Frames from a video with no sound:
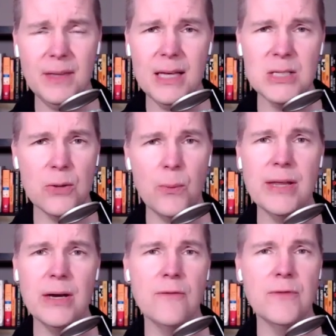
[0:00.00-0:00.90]
So the way
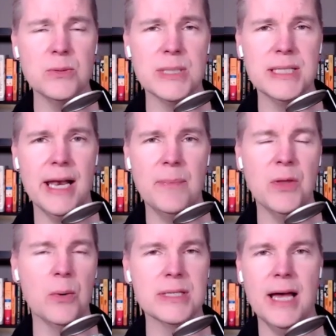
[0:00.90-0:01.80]
the conference was set up,
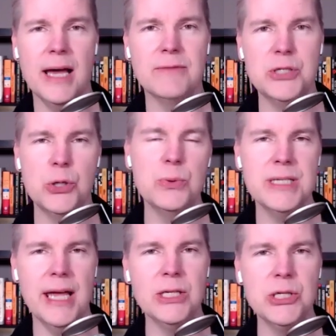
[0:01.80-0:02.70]
there was kind of 2
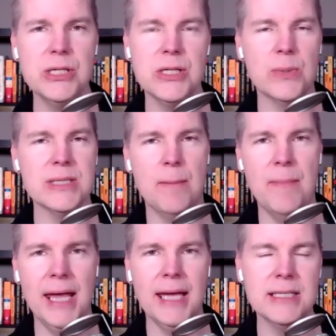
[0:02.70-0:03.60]
stages. There was a
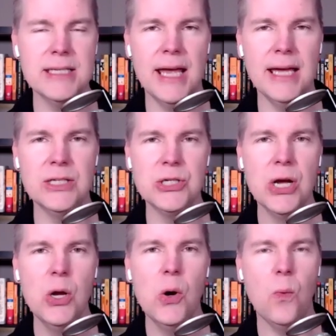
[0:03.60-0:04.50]
main stage
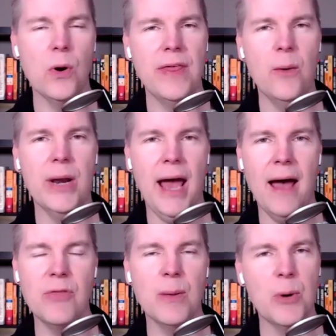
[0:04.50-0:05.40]
where they would
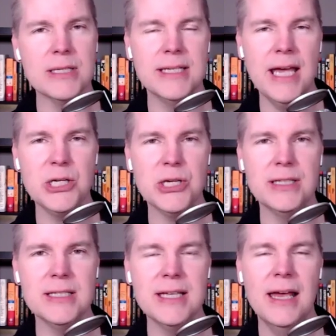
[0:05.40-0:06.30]
have the
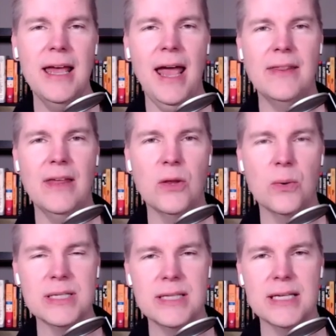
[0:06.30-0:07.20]
presentations, and then
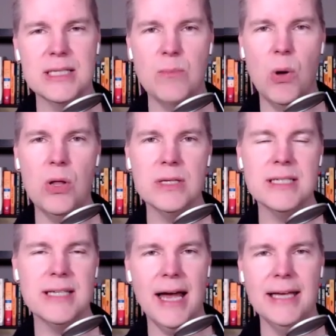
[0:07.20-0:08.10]
there was this small
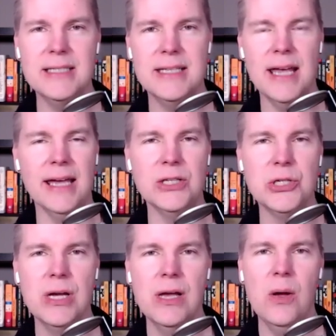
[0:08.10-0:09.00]
side
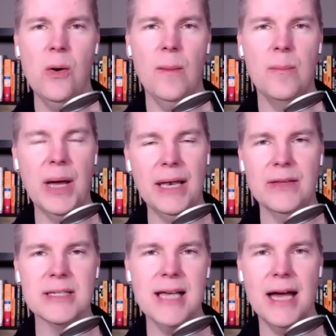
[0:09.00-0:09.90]
stage. But
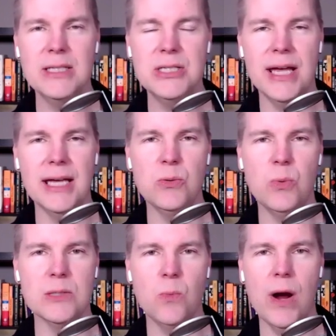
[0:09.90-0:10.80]
the side stage
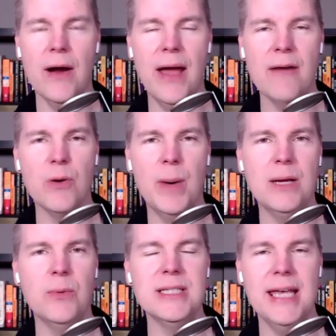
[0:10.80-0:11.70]
was where
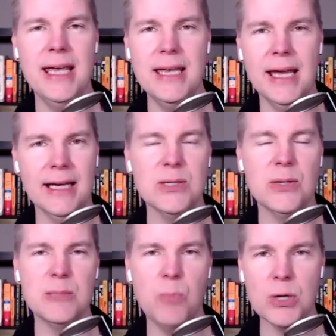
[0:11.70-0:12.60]
everybody was eating.
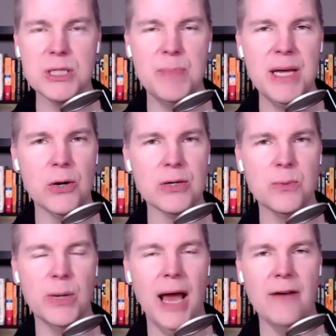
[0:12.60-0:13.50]
So these poor
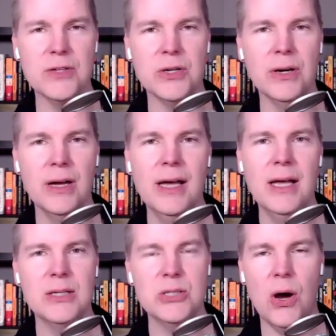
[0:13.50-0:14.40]
speakers would have to
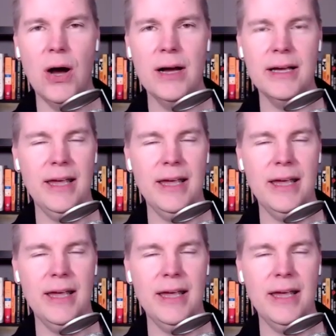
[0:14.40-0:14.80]
talk,